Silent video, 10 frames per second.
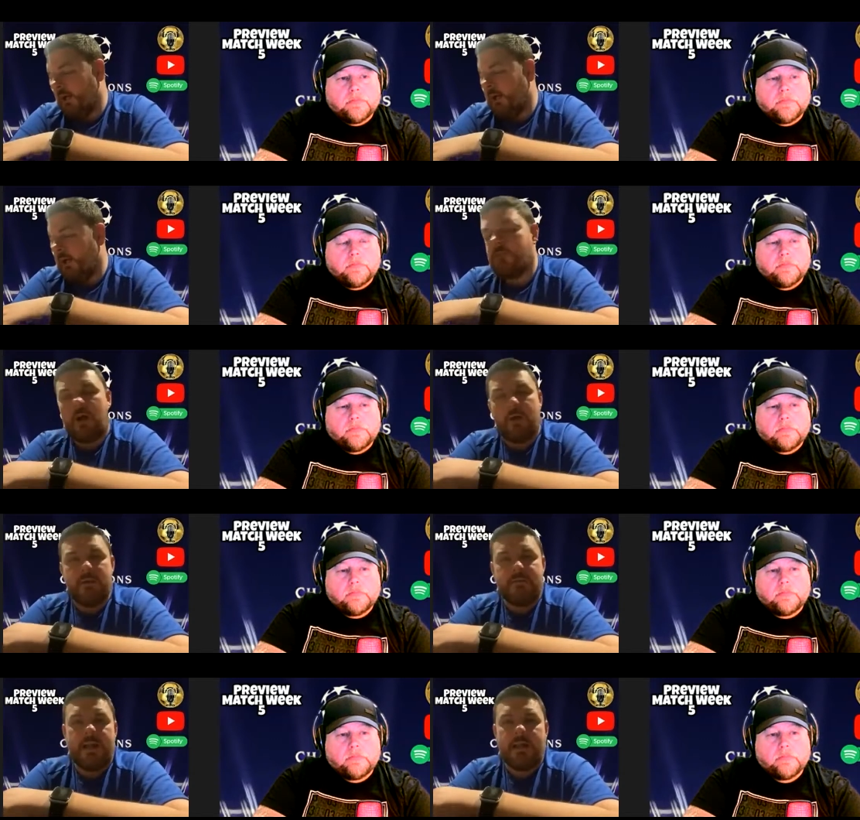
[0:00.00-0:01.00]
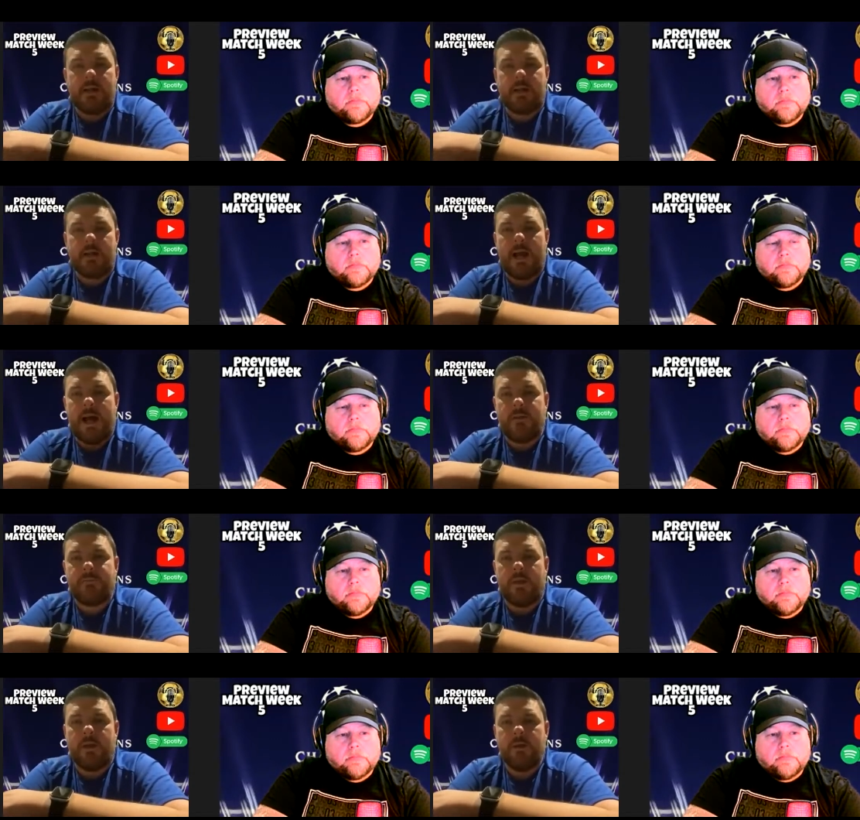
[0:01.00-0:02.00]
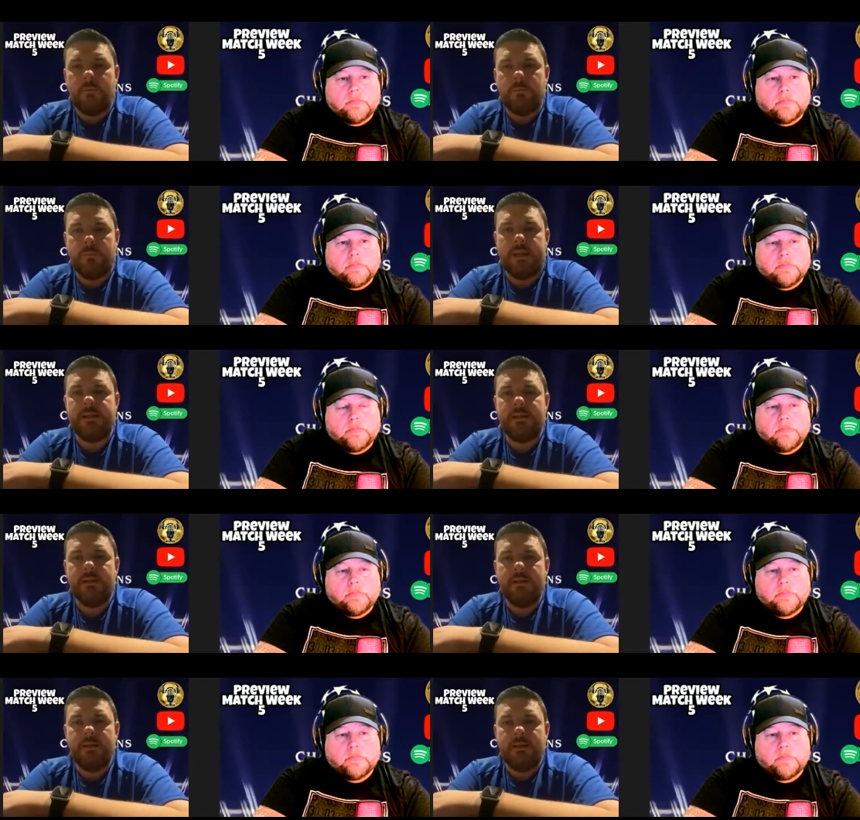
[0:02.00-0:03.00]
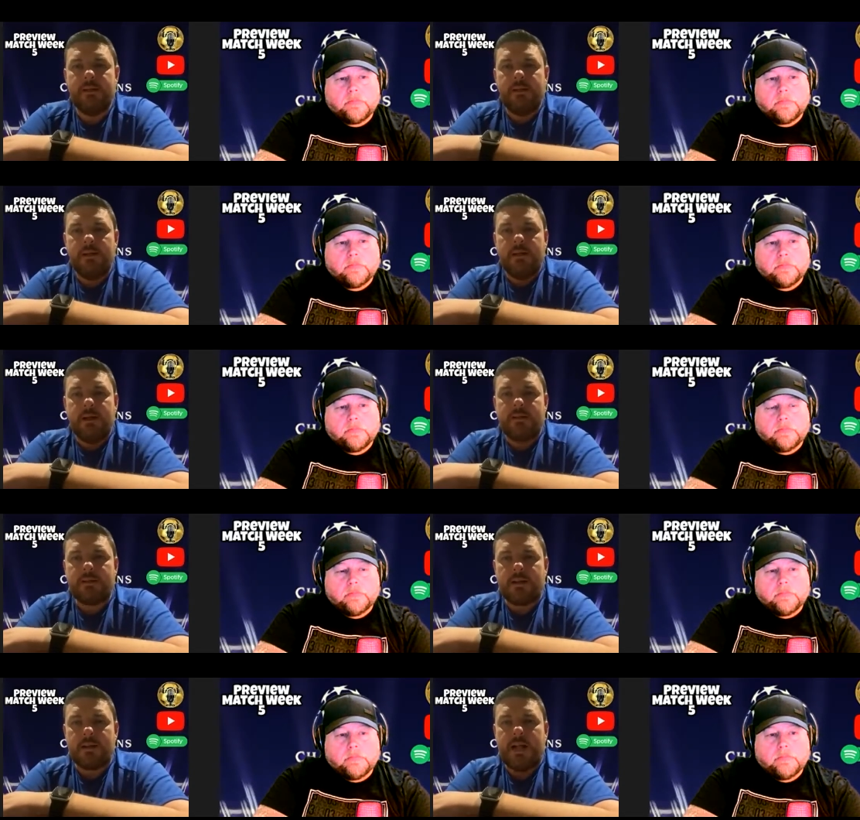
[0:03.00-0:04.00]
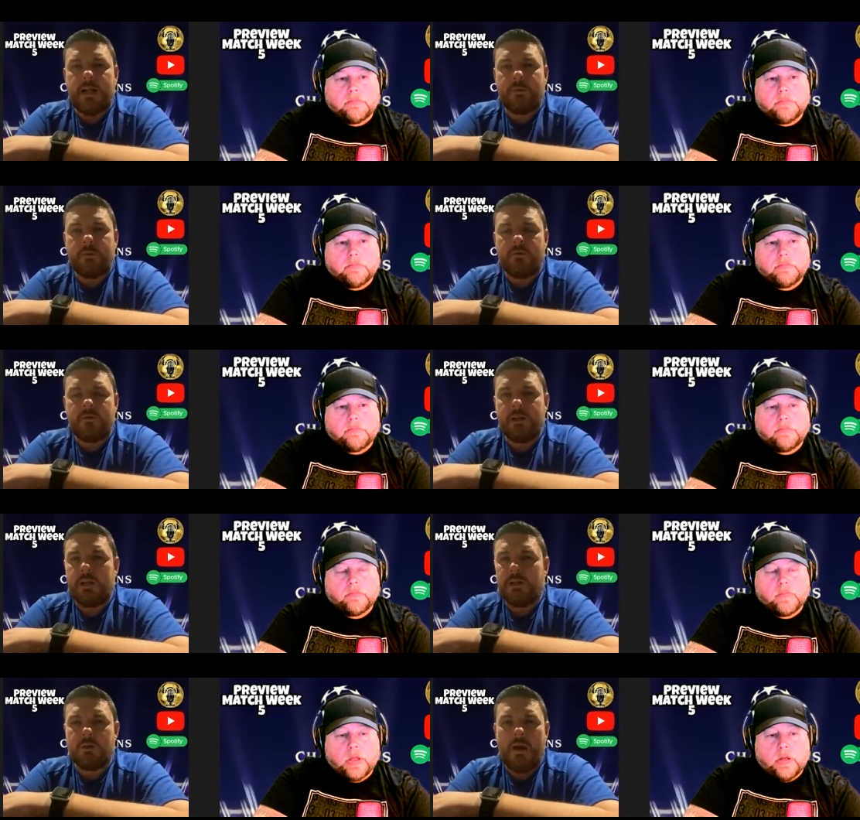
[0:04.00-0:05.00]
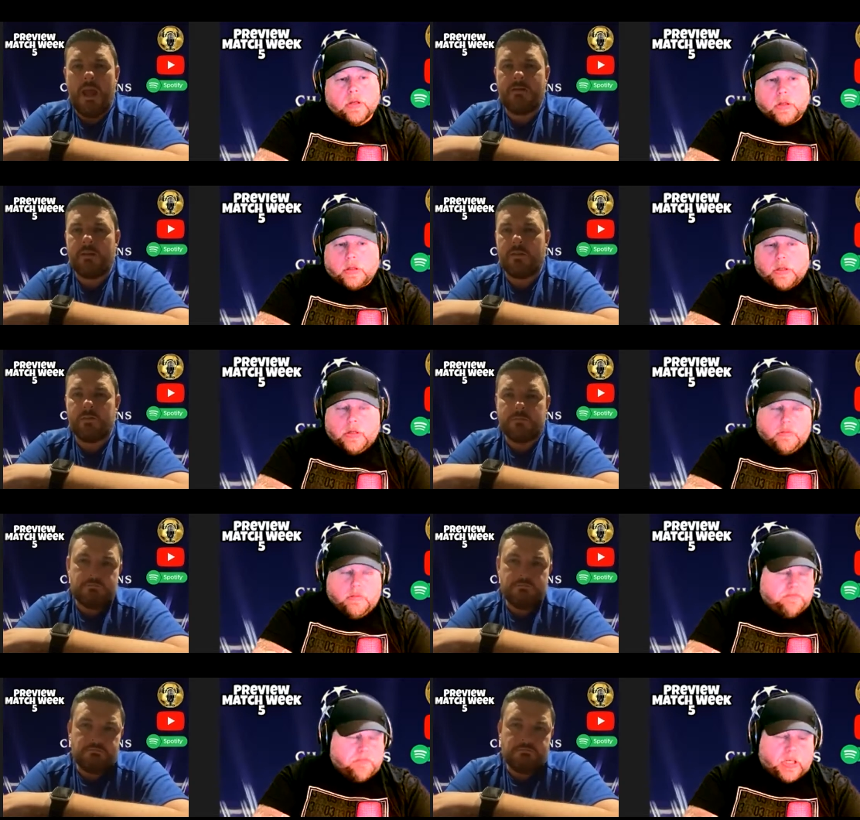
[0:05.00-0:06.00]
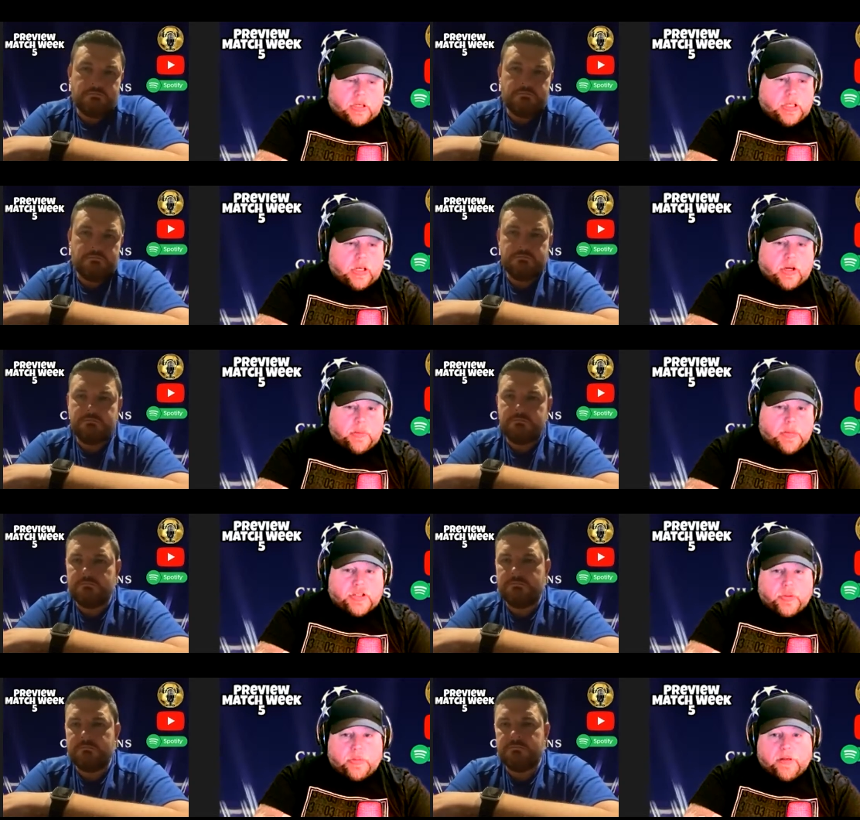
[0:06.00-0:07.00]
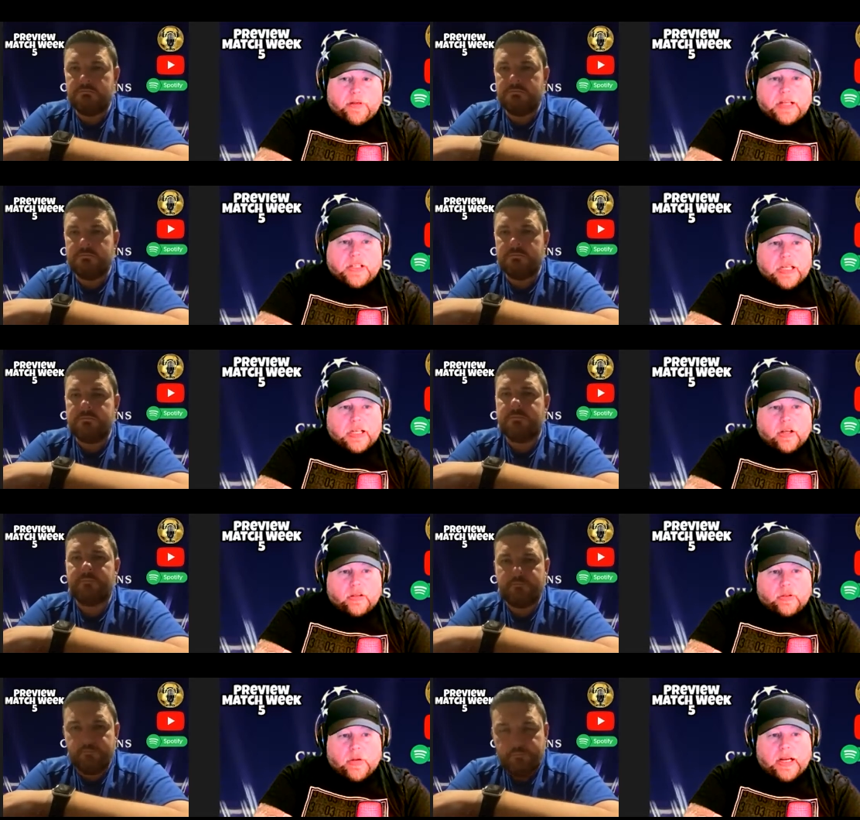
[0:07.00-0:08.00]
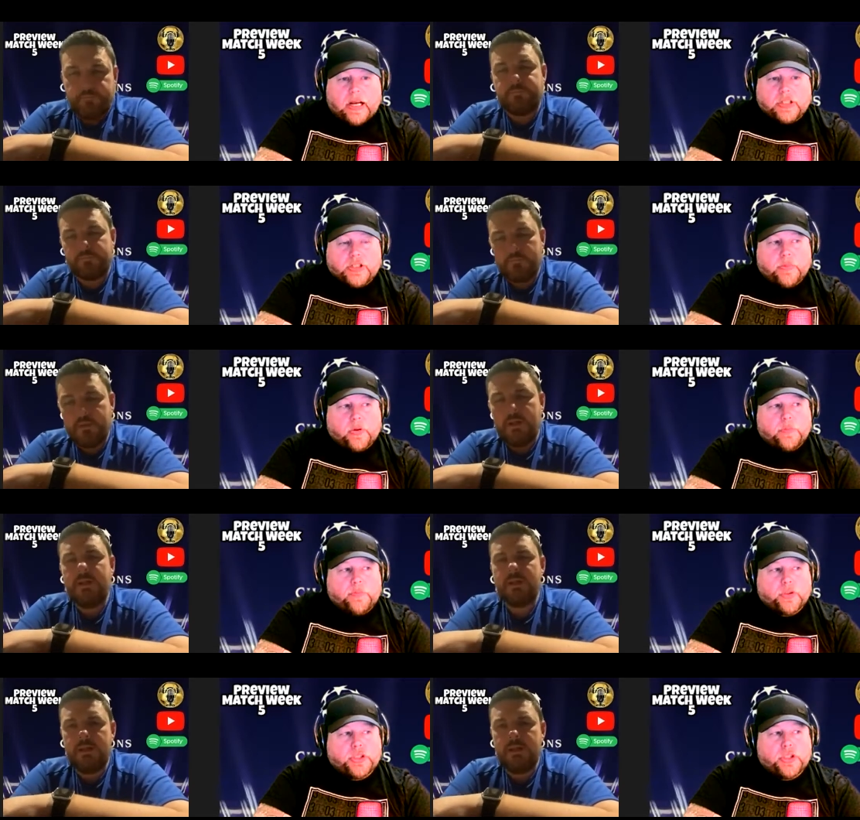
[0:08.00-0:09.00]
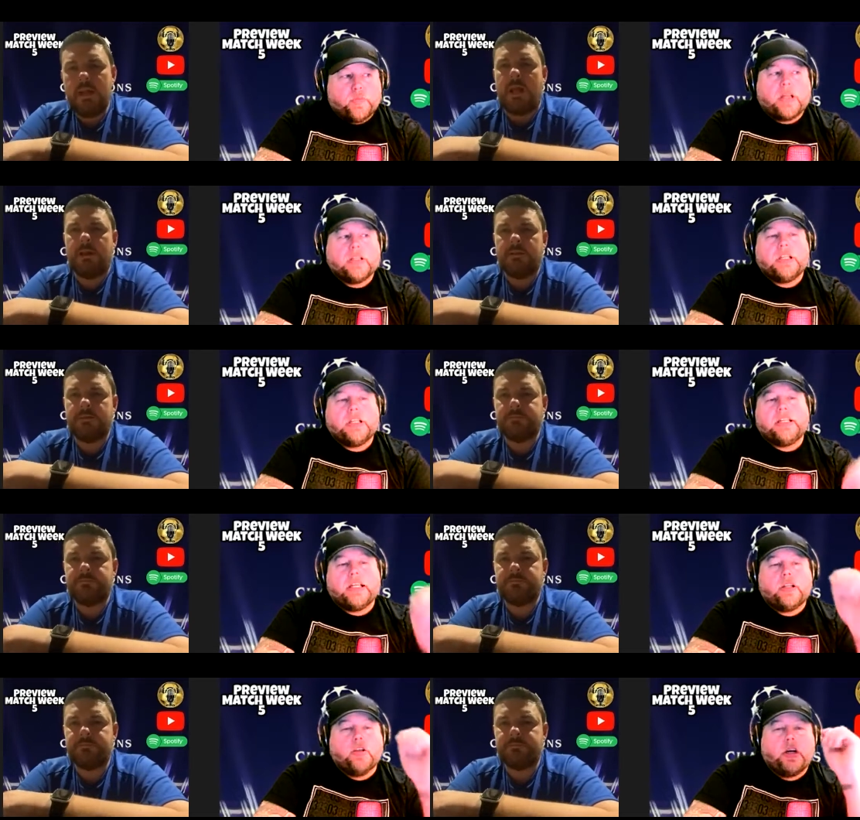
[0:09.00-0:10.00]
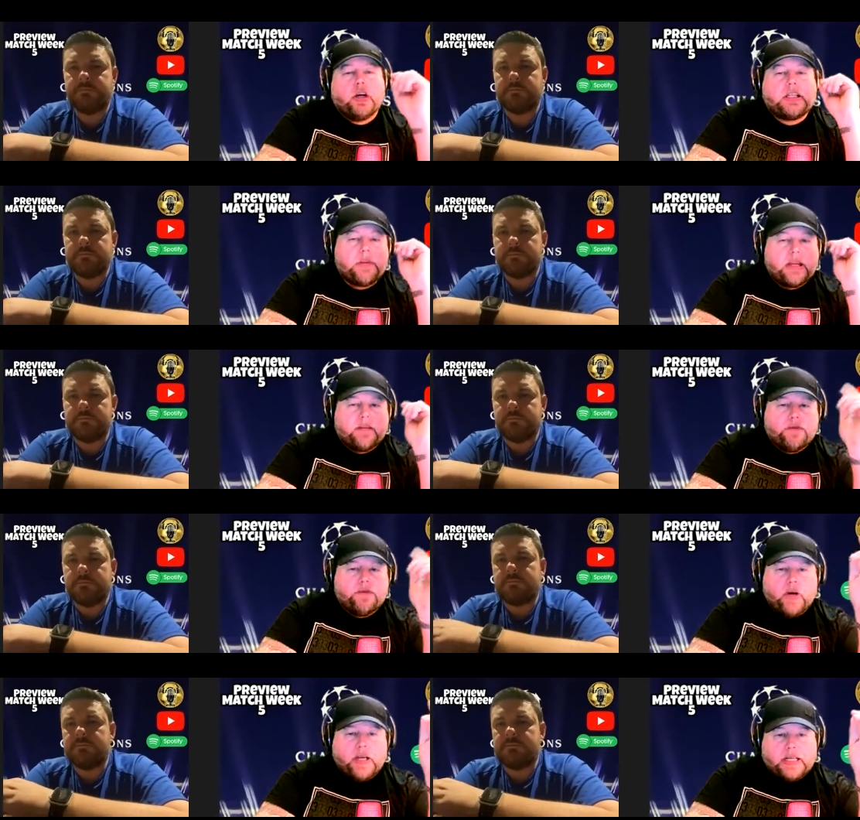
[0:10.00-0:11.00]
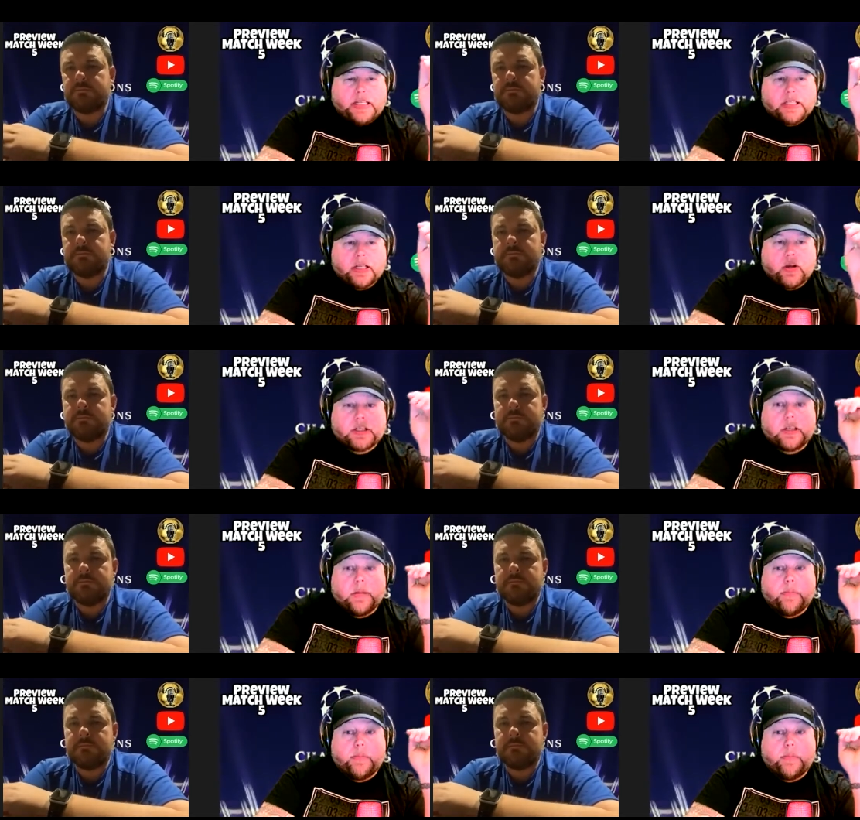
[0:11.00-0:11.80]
Speaker 1: in the Champions League, you're going to have to be a certain caliber of side along the way. So,
Speaker 2: you, are going to meet someone eventually along the way, aren't you? But but you'd yeah. want you'd, you'd like to be avoiding the likes of the